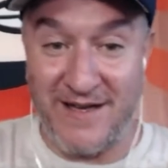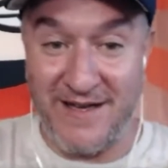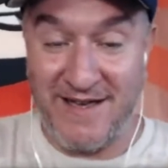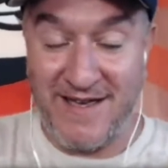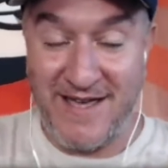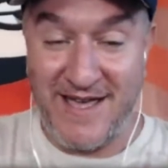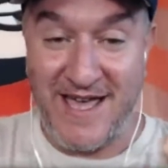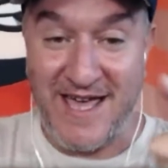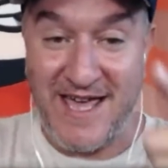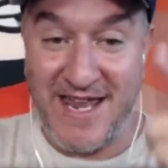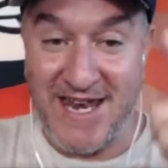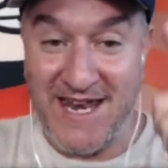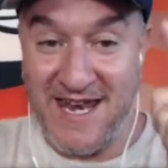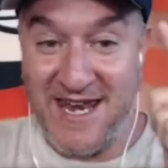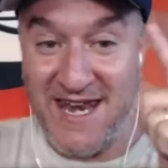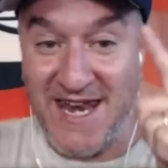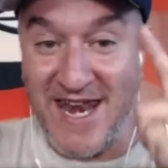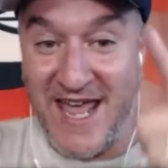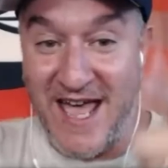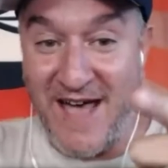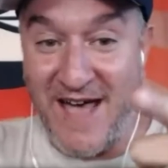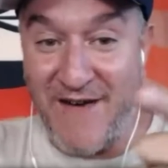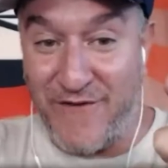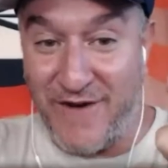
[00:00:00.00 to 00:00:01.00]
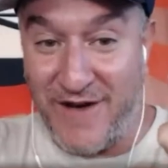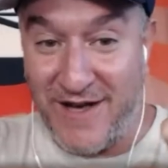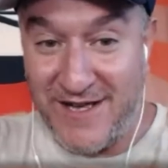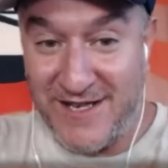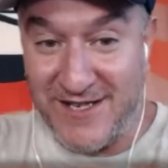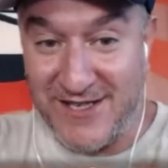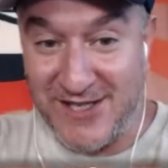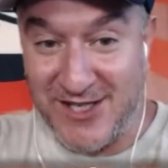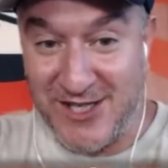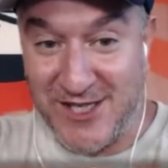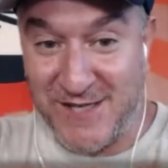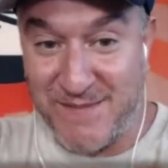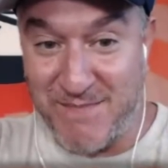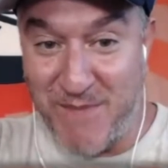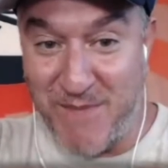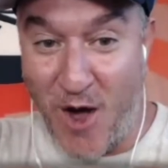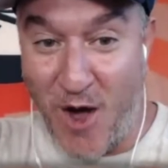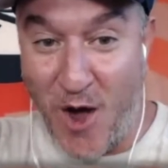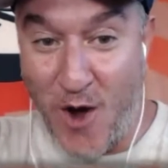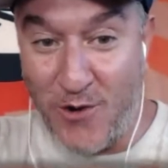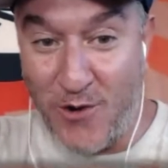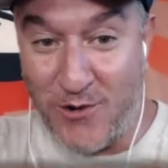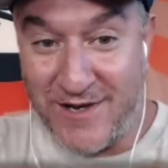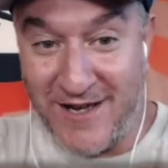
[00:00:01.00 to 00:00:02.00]
never smoke
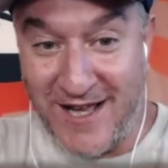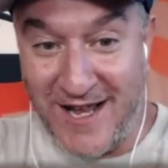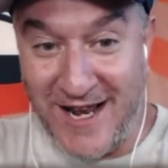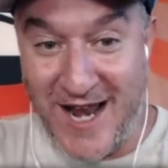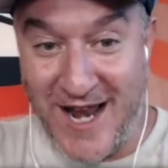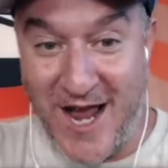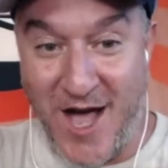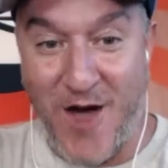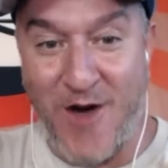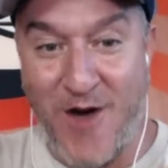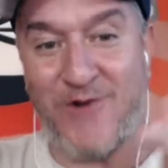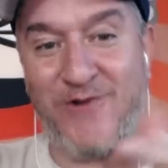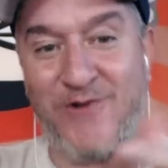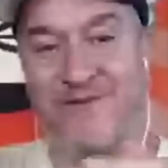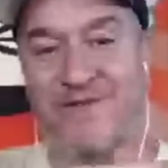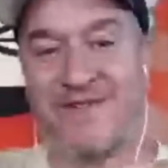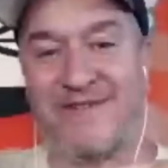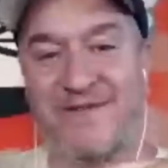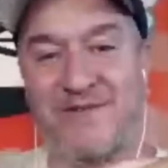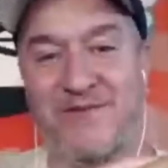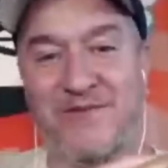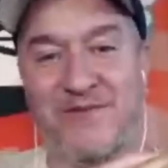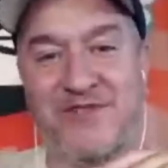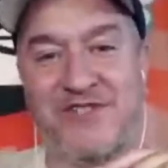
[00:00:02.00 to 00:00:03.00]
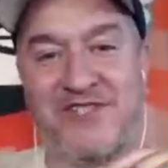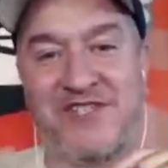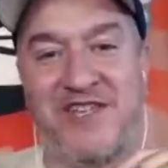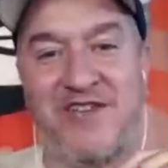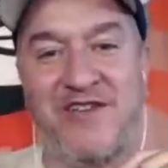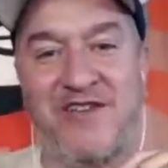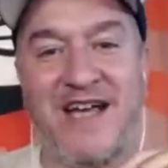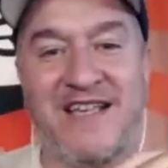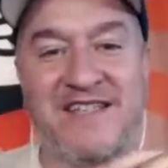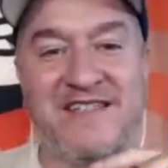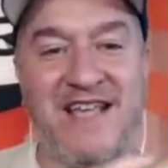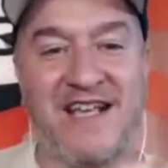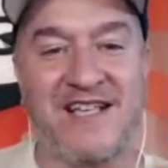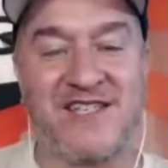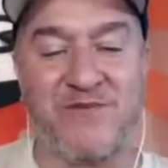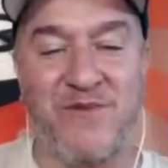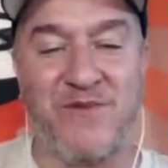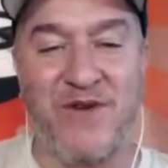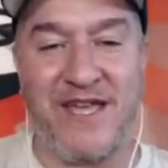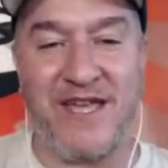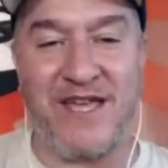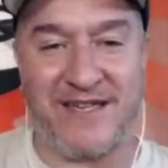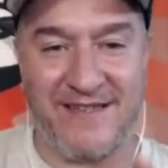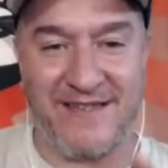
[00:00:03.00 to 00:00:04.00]
alone. See you guys next week.
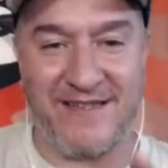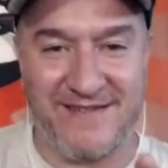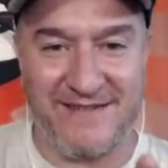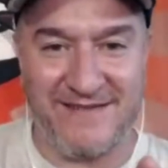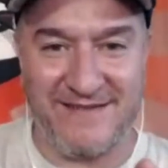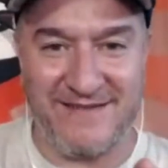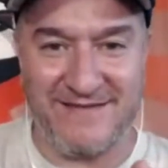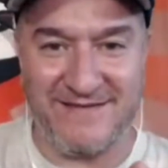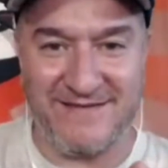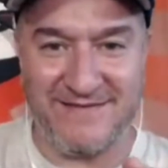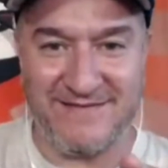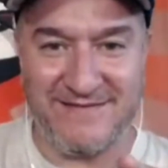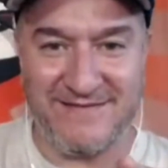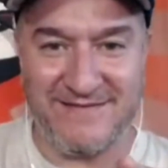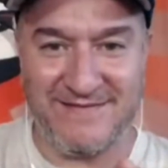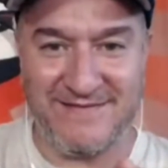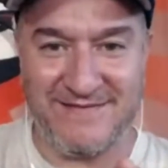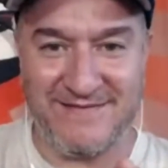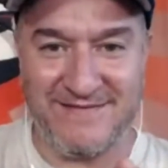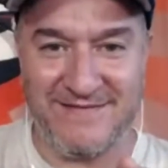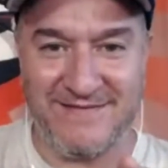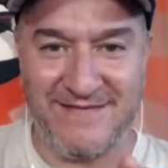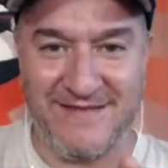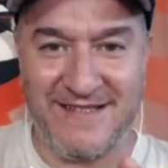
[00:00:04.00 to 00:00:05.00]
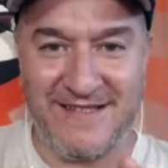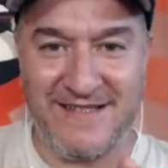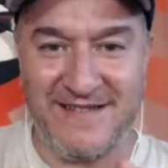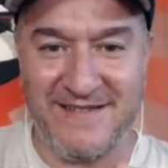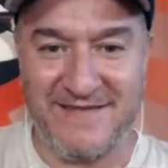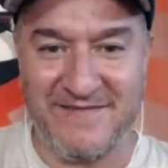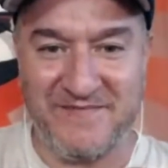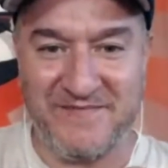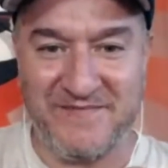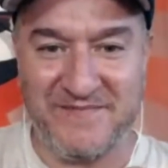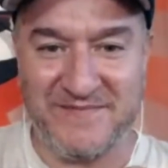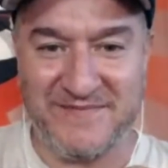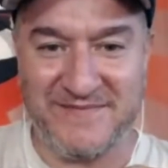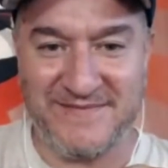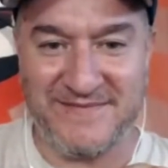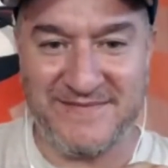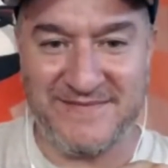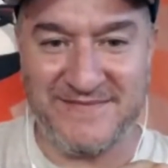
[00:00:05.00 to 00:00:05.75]
Thanks, brother.